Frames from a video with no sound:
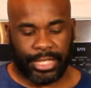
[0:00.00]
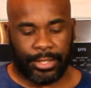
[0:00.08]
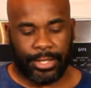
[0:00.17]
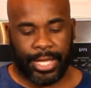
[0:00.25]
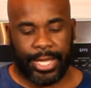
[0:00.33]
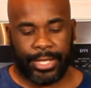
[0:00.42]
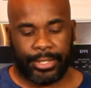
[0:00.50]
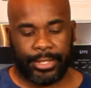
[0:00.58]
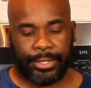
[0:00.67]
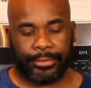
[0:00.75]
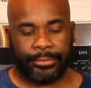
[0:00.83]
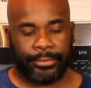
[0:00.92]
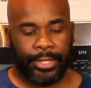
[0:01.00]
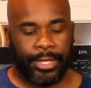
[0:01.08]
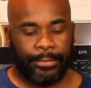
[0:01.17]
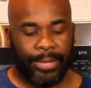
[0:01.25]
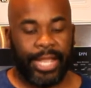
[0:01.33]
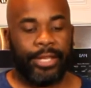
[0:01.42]
I don't know.
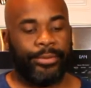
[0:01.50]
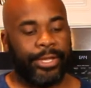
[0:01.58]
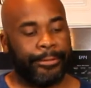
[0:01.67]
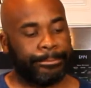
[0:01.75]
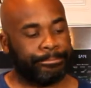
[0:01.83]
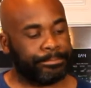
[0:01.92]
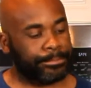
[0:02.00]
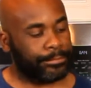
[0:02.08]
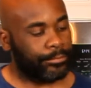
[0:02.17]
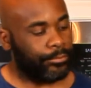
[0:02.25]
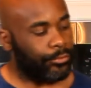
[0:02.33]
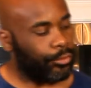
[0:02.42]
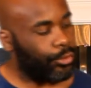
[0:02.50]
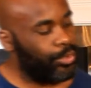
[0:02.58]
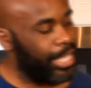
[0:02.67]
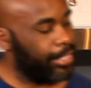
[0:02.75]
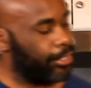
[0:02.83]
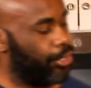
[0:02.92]
But anyway, we
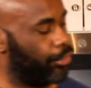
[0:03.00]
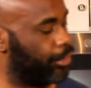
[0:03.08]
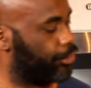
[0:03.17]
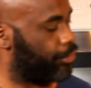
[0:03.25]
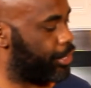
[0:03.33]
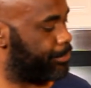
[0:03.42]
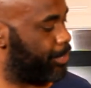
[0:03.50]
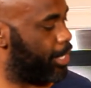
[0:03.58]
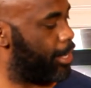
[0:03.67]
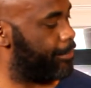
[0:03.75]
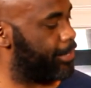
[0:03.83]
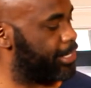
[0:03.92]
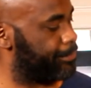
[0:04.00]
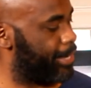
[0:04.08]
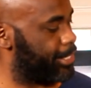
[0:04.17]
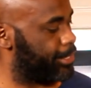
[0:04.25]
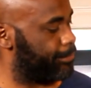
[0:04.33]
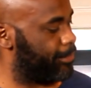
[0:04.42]
got the Golden Krust Beyond Meat
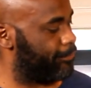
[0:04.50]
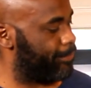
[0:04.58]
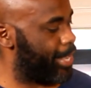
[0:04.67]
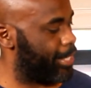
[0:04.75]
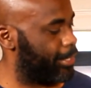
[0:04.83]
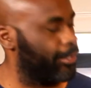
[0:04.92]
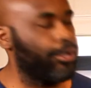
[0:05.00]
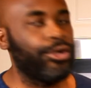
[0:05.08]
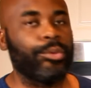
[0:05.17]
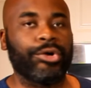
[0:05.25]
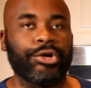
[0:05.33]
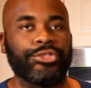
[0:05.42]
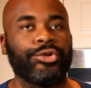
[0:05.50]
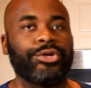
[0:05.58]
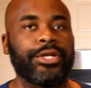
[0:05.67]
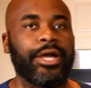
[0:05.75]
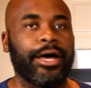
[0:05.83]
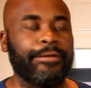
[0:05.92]
spicy beef patty. We're gonna throw it
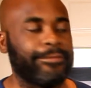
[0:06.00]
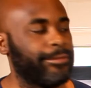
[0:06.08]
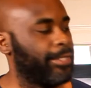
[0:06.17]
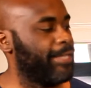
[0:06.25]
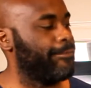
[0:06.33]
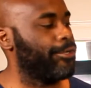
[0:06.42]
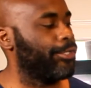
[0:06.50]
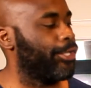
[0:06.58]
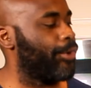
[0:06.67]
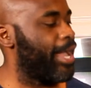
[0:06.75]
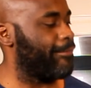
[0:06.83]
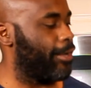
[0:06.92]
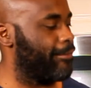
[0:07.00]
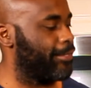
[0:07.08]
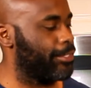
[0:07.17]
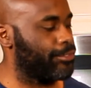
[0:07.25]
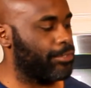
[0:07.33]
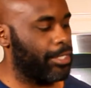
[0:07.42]
in the oven. Even though they don't have oven
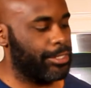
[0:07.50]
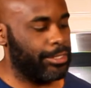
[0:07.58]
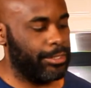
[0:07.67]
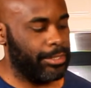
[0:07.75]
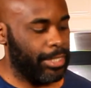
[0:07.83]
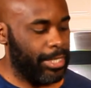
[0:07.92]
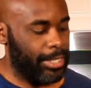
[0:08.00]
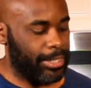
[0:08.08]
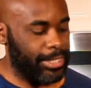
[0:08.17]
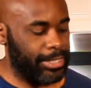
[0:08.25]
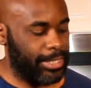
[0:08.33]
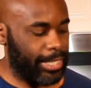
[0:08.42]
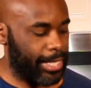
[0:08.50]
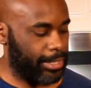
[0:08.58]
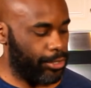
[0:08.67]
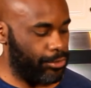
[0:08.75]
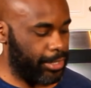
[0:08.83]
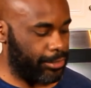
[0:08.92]
instructions, this like
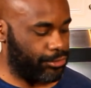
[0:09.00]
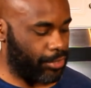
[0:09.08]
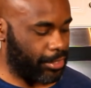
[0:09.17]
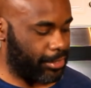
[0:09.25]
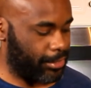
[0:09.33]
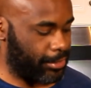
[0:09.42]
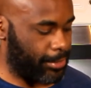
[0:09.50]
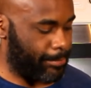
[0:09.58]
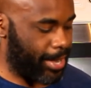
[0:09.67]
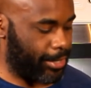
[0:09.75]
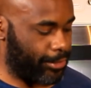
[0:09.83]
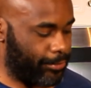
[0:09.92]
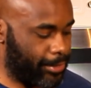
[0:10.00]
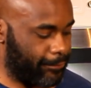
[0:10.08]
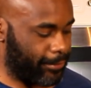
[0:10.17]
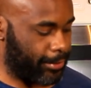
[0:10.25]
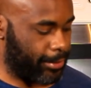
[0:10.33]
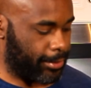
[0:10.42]
the only instruction is to microwave it.